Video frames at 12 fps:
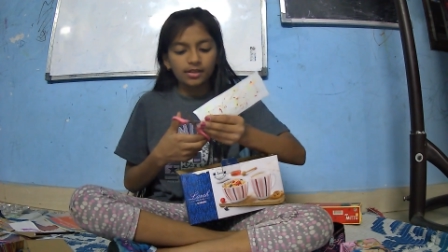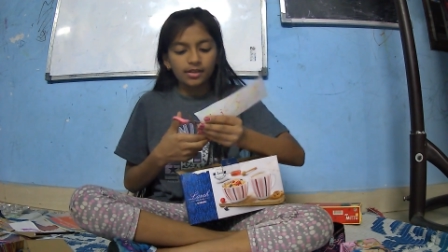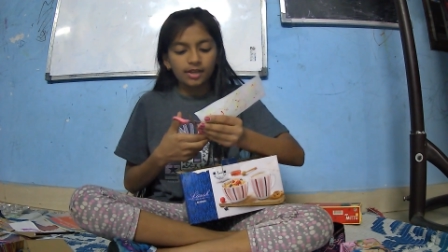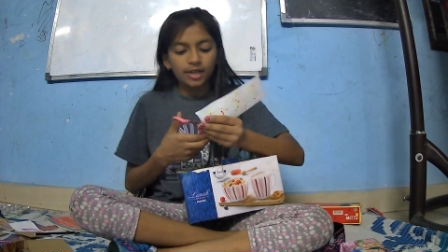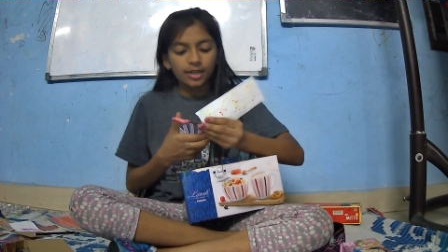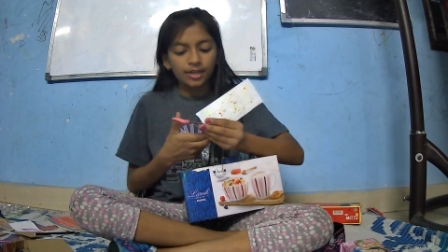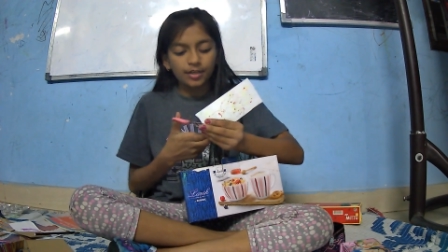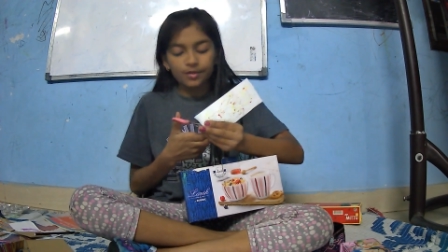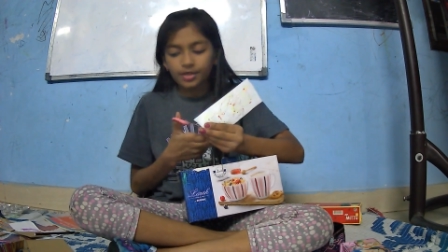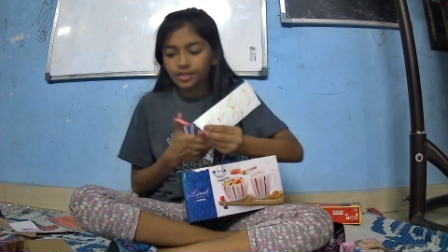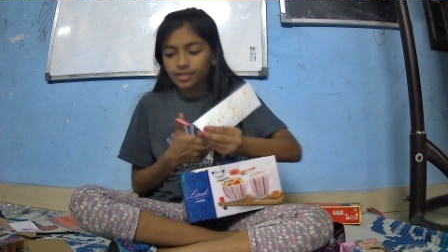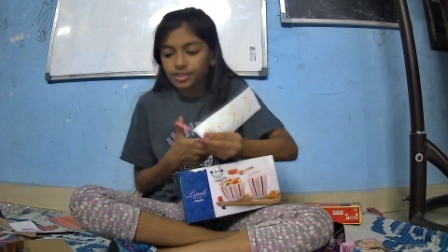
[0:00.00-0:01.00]
and you
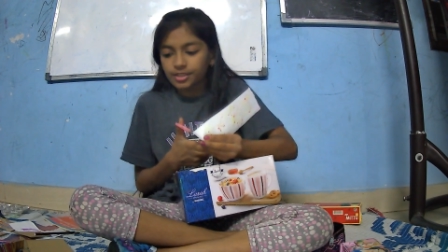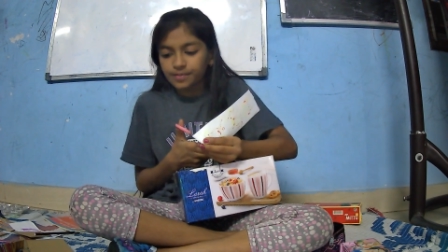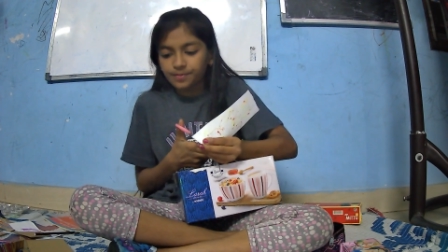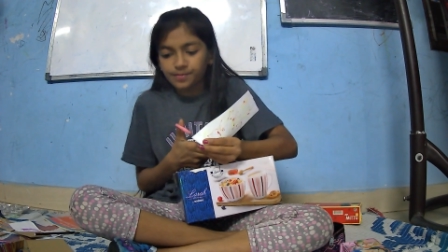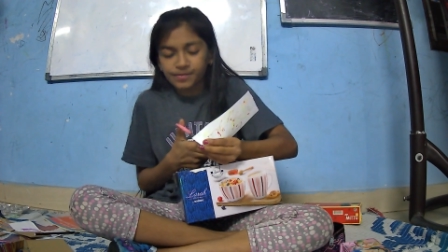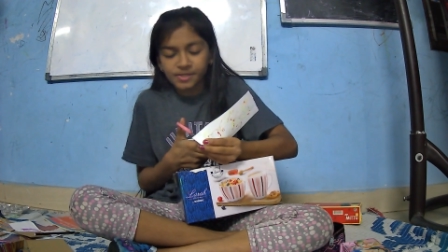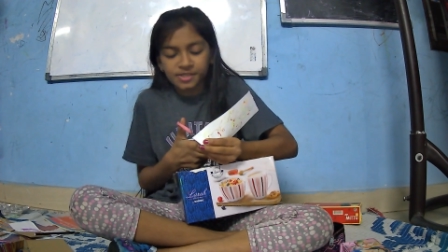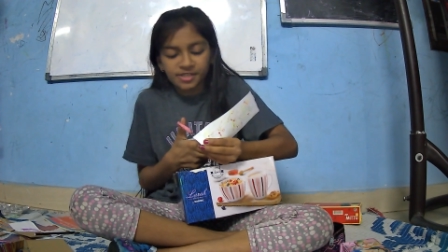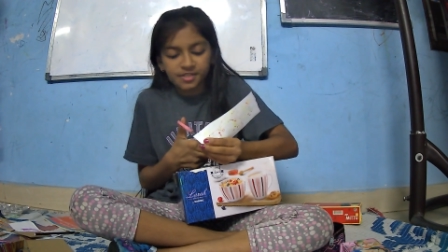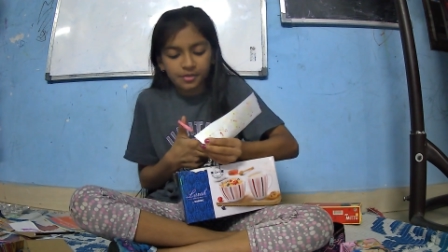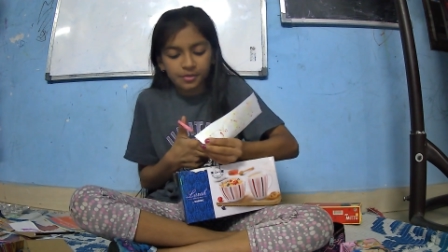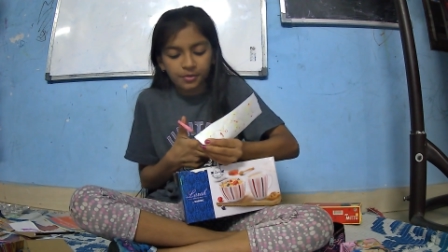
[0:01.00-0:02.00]
can just pierce
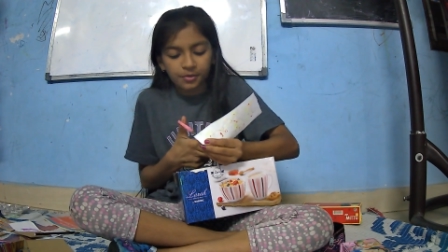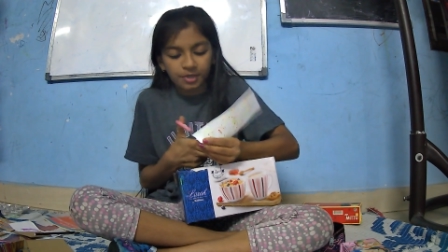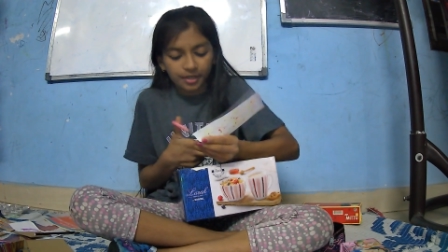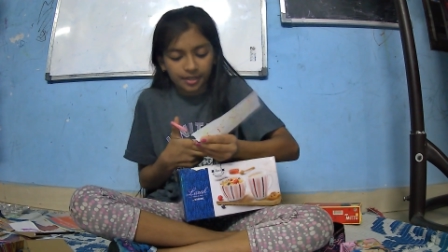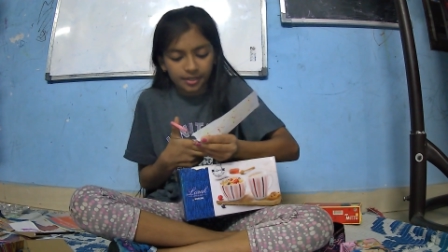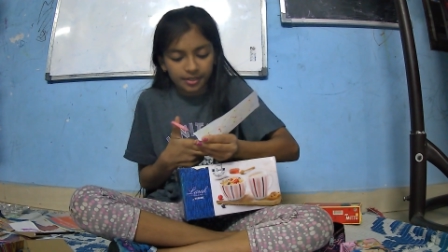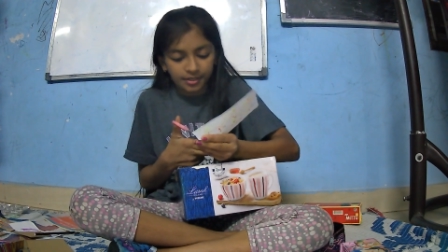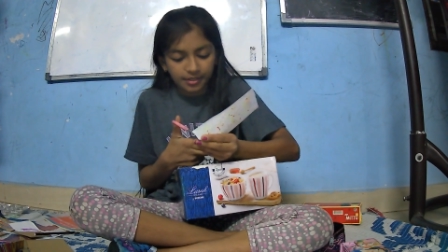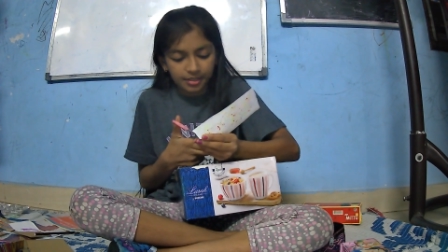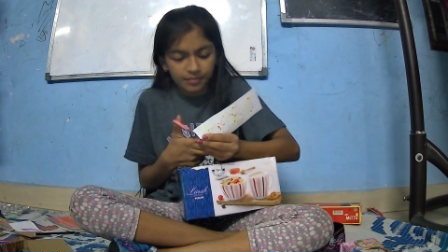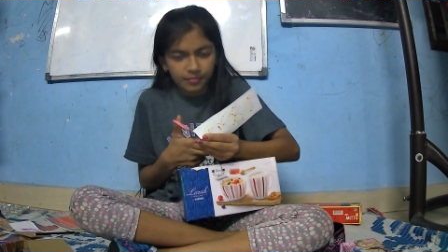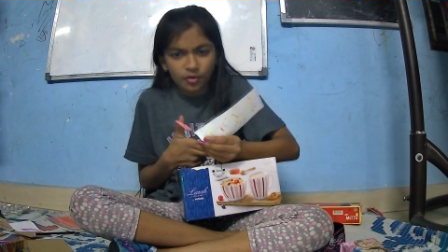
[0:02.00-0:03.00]
a hole, a
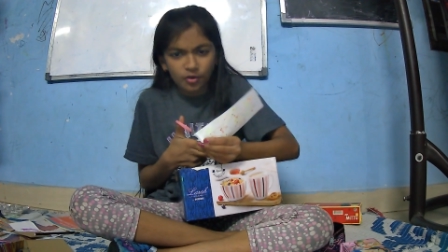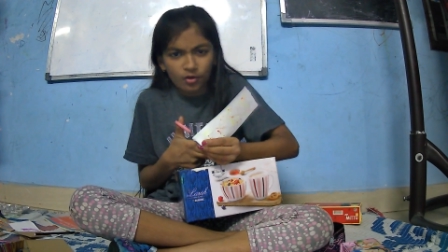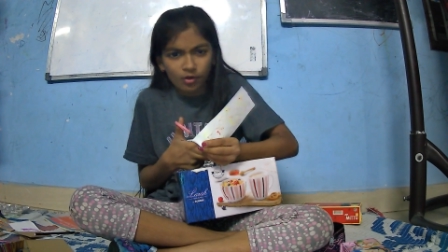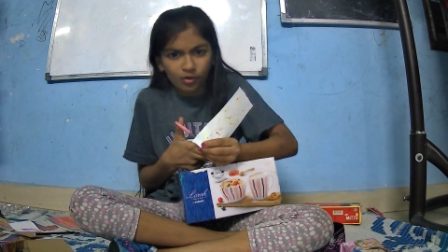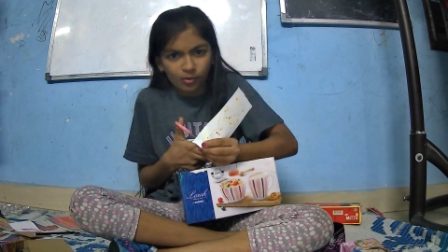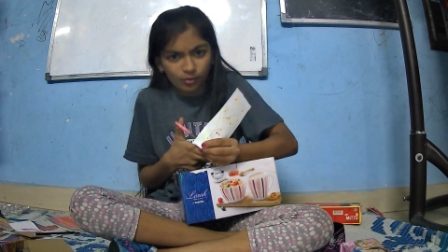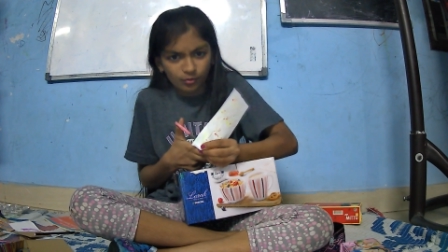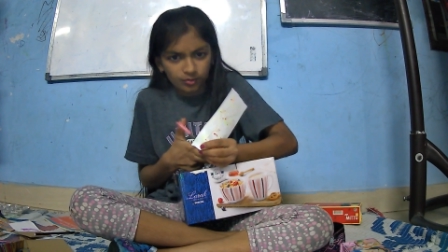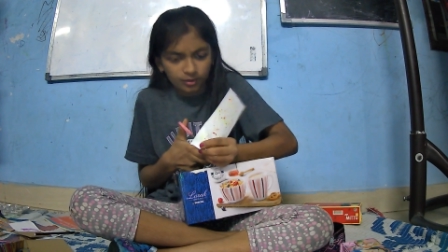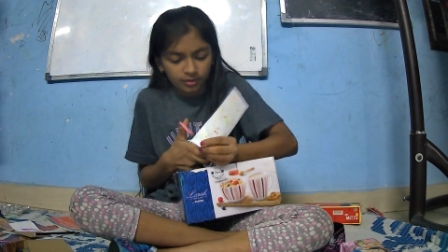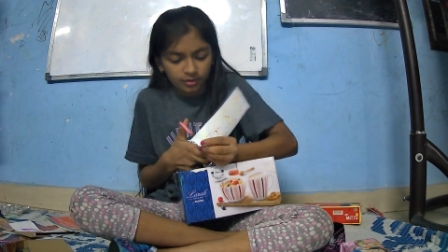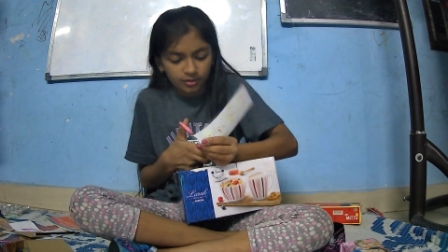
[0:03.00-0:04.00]
small,
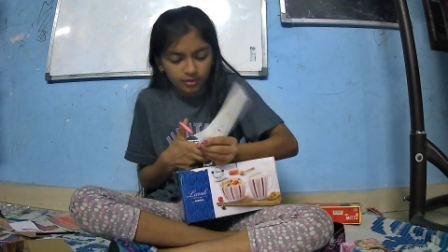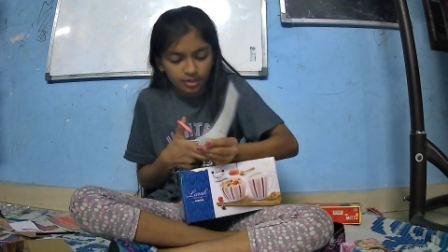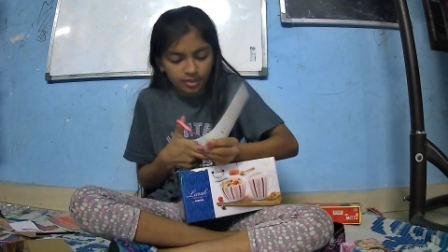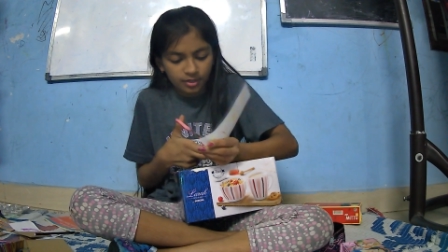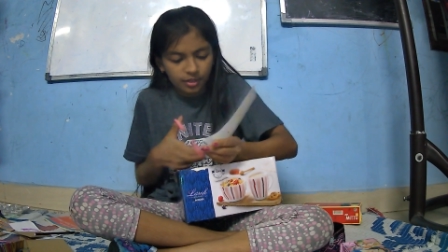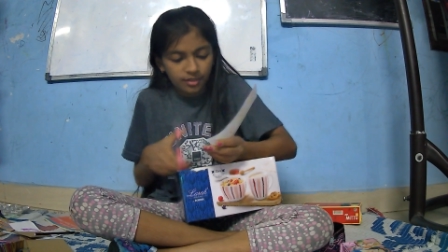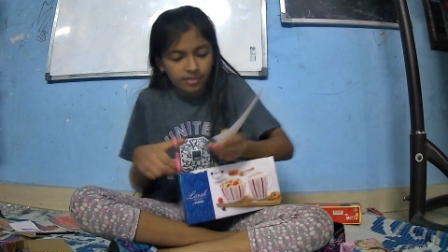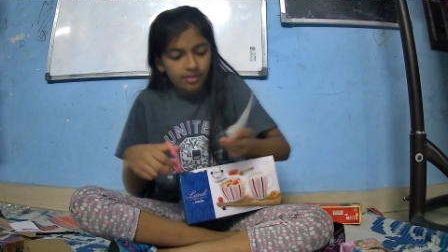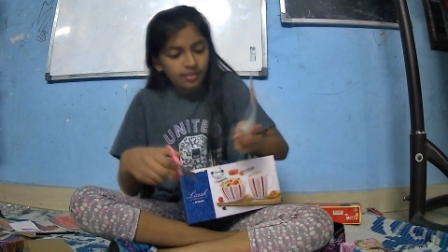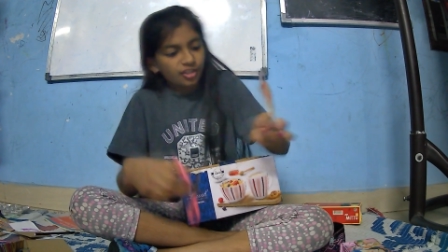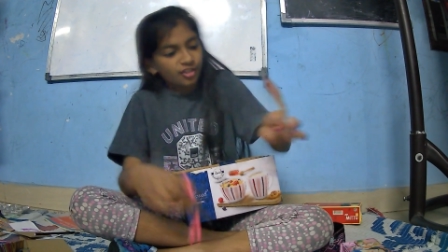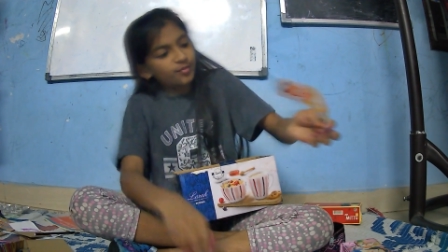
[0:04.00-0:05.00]

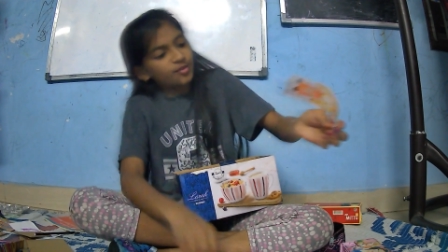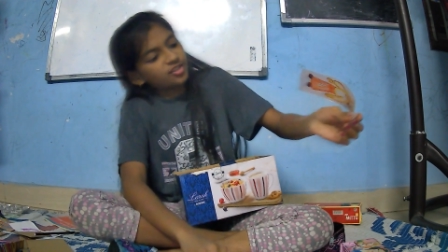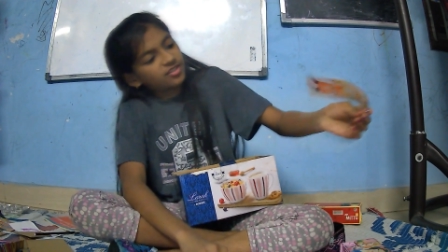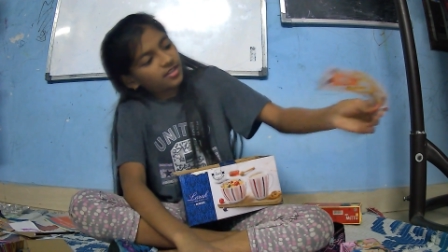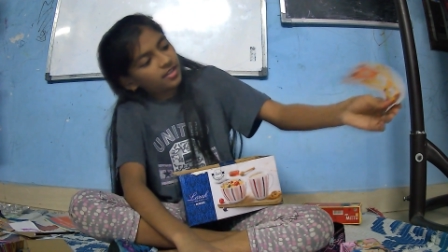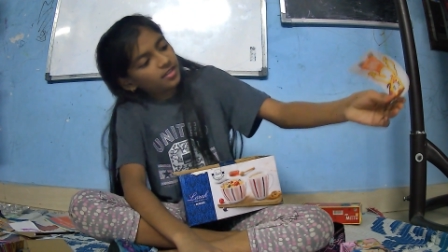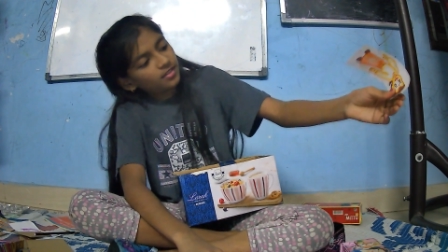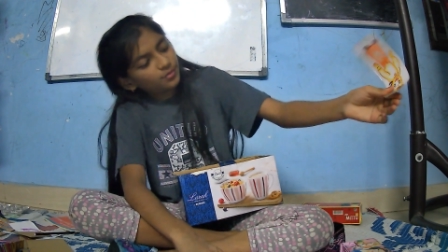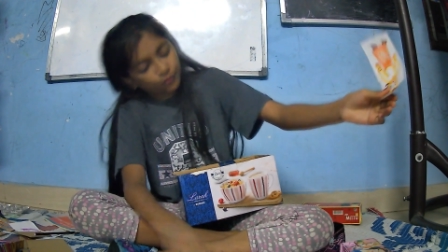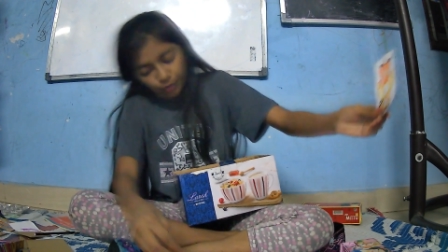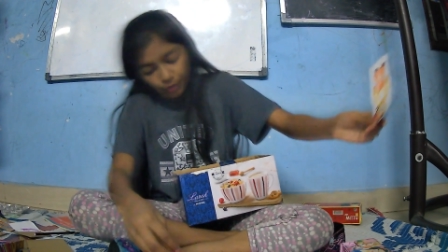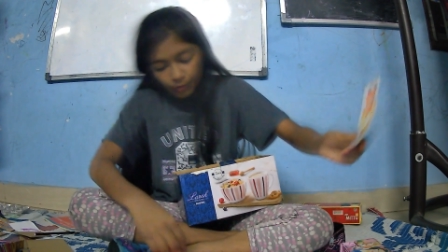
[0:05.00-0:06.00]
this much size
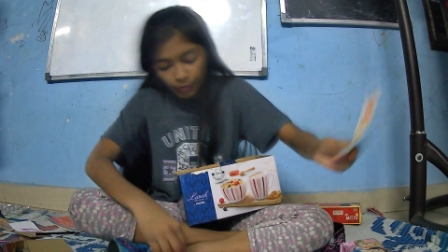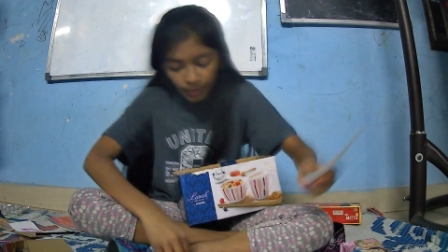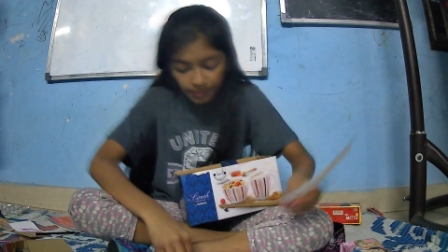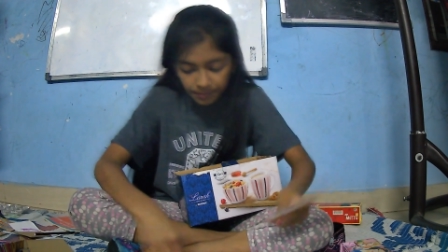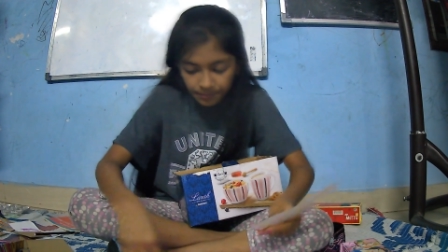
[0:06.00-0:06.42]
would go,